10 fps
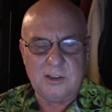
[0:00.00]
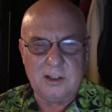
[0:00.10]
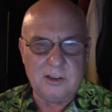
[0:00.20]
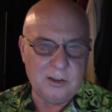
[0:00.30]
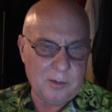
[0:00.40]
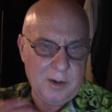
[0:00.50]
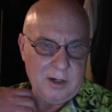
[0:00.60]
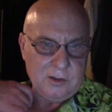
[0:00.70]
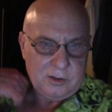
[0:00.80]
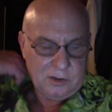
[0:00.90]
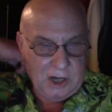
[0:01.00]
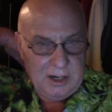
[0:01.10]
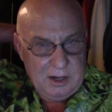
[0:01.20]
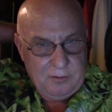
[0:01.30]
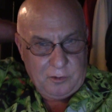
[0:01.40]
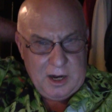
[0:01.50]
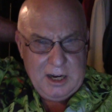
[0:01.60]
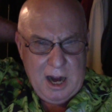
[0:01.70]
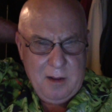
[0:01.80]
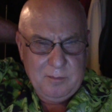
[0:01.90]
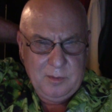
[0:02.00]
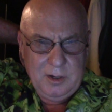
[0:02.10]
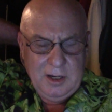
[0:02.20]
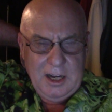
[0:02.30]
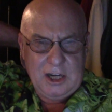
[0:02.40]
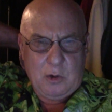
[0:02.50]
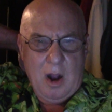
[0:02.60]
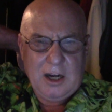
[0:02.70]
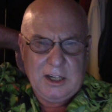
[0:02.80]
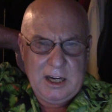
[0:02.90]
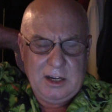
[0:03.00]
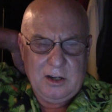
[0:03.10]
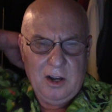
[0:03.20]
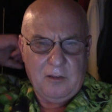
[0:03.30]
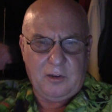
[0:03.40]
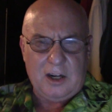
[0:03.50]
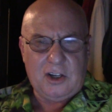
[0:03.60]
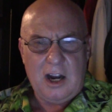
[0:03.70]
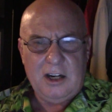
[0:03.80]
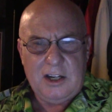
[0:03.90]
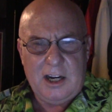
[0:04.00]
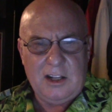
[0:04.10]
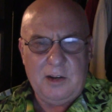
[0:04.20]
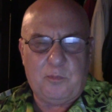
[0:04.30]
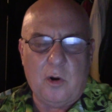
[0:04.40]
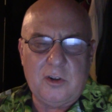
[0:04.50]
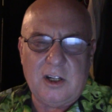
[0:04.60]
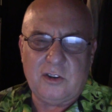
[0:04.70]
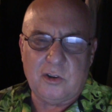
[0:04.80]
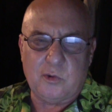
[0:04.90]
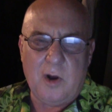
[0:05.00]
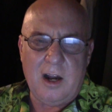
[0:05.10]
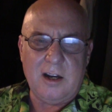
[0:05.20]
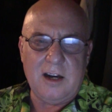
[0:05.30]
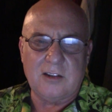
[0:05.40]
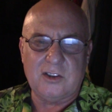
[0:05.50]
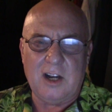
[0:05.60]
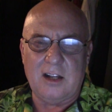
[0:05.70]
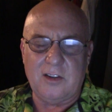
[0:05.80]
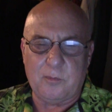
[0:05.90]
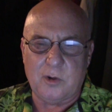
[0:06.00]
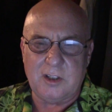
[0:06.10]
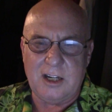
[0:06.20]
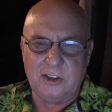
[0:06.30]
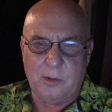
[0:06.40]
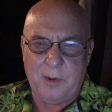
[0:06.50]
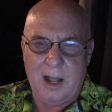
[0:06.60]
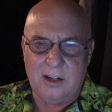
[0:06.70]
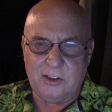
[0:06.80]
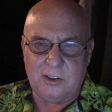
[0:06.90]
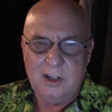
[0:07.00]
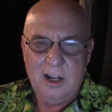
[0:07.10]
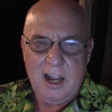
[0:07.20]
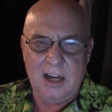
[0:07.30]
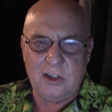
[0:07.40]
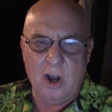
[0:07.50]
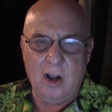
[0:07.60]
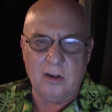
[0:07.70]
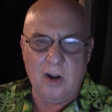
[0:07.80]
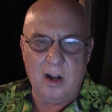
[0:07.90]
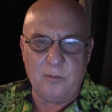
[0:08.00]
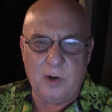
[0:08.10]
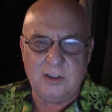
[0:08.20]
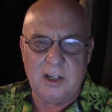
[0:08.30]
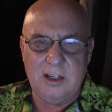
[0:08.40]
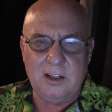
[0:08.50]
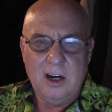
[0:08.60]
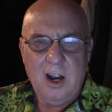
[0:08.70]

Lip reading: citizen committees. Chanting freedom, equality, fraternity, the protesters rallied outside the presidential palace and called on President